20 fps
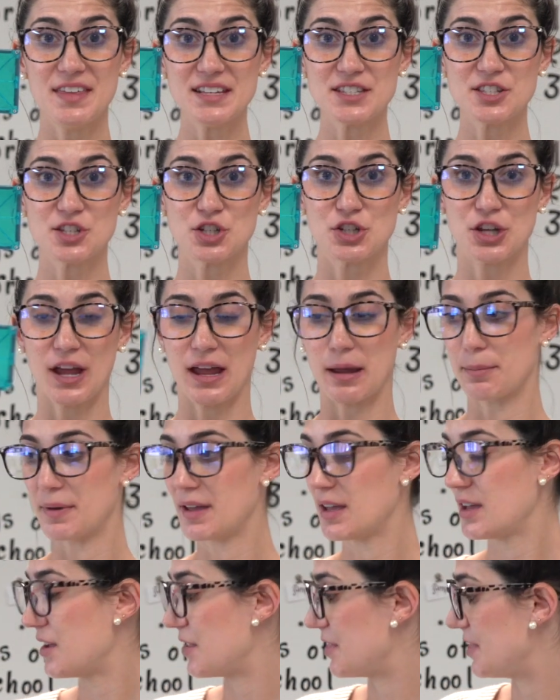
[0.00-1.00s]
this shape.
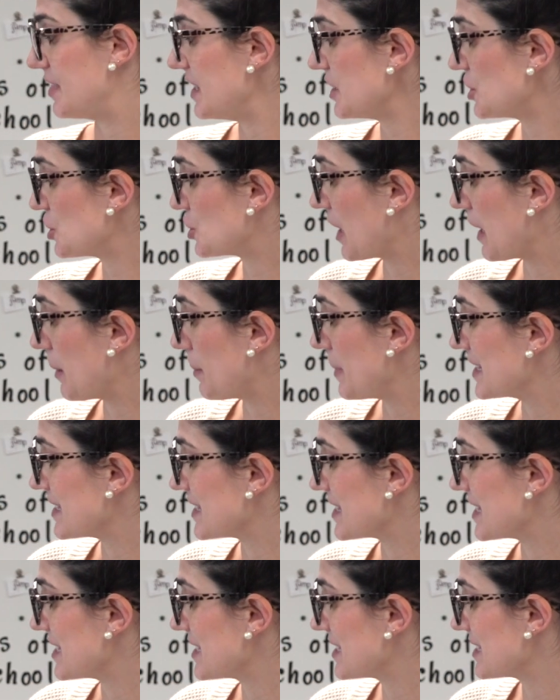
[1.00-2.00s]
This shape
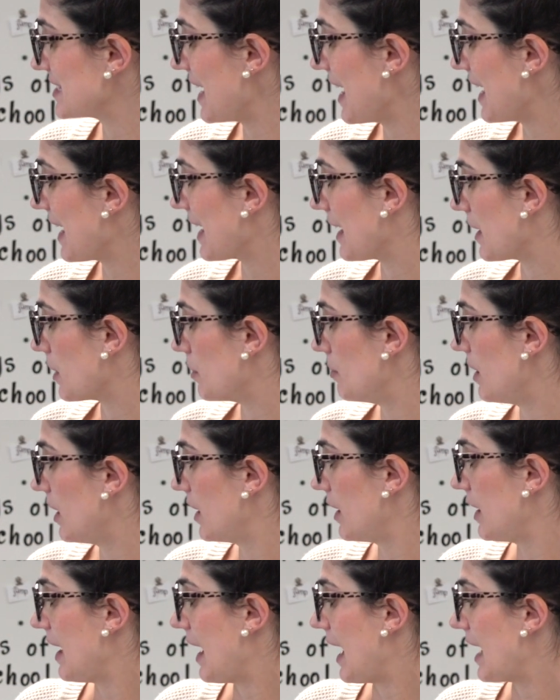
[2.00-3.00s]
is the same
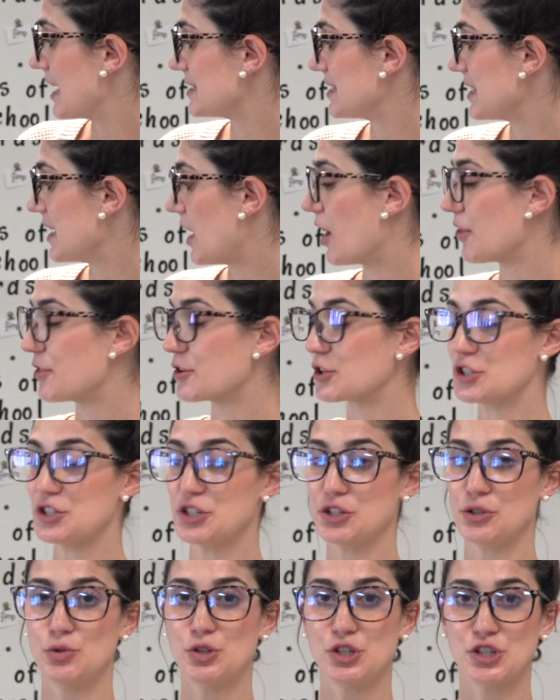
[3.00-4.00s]
as the other
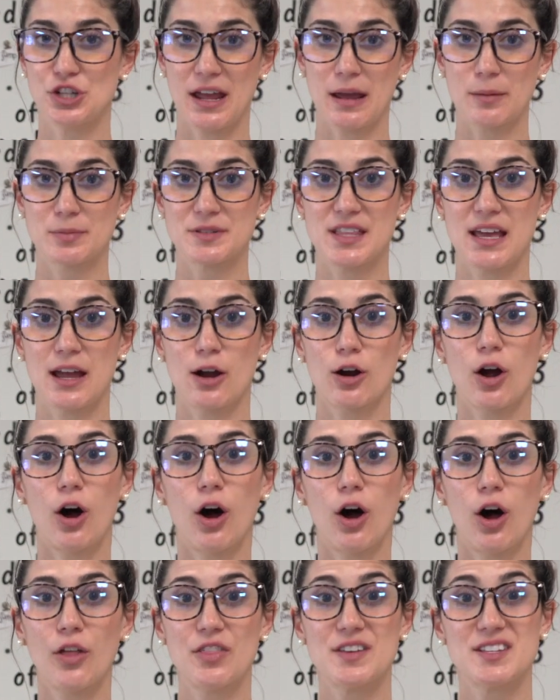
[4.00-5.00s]
two shapes. They are
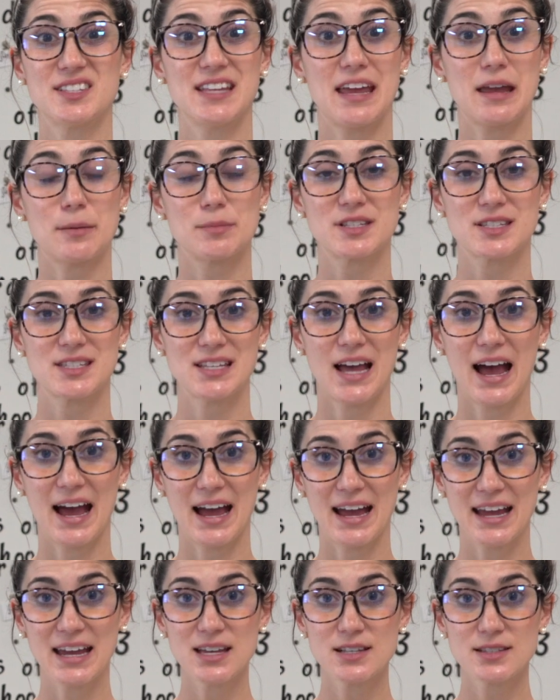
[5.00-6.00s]
all the same
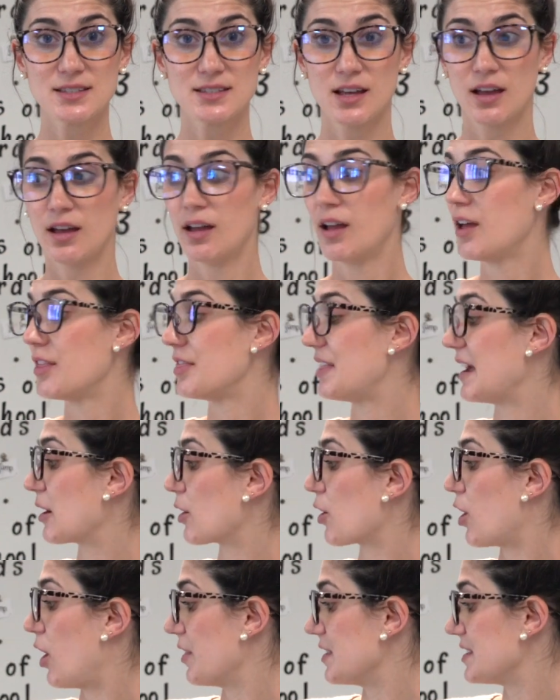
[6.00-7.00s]
size, they
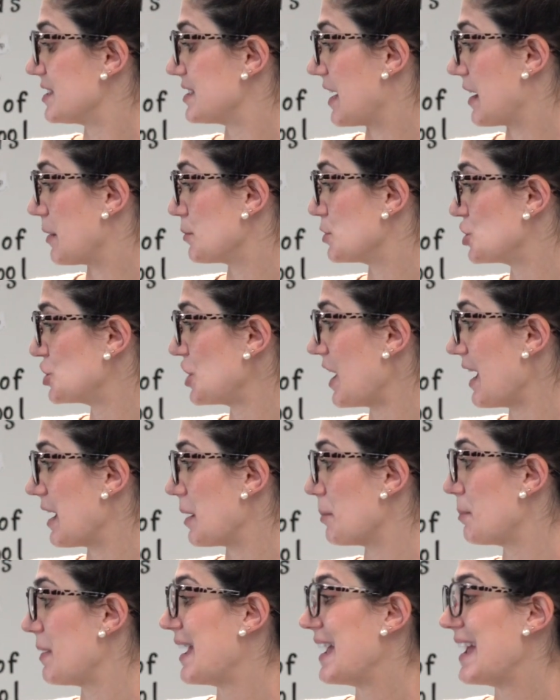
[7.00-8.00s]
are all the same
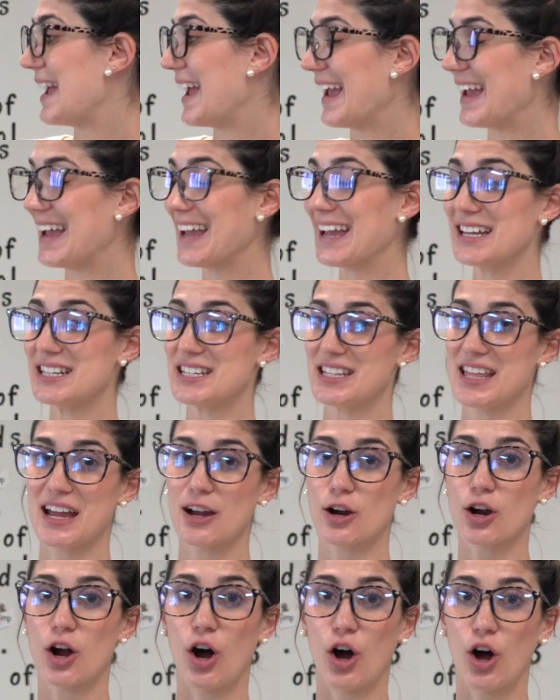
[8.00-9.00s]
shape, and they
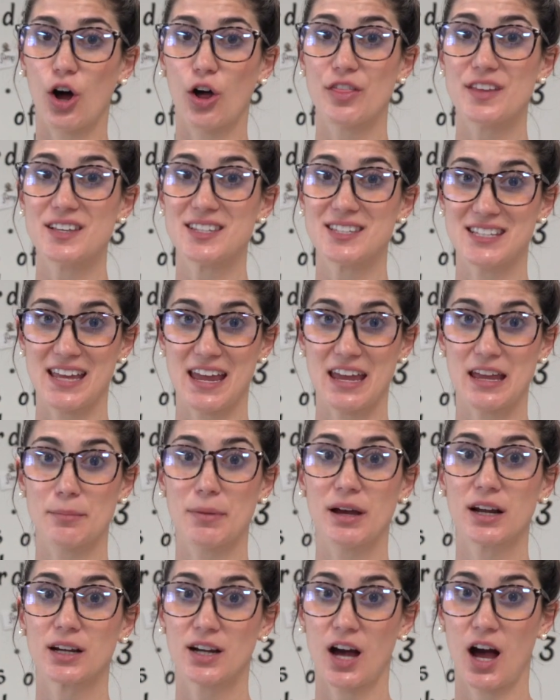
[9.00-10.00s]
are all the
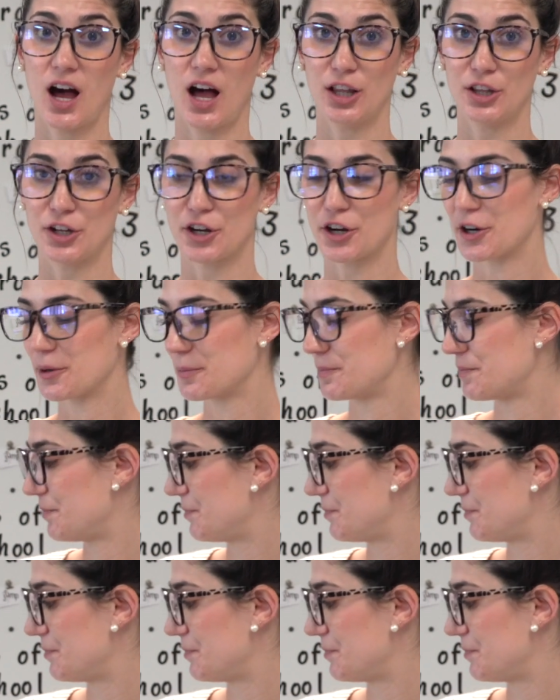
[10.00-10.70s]
same color.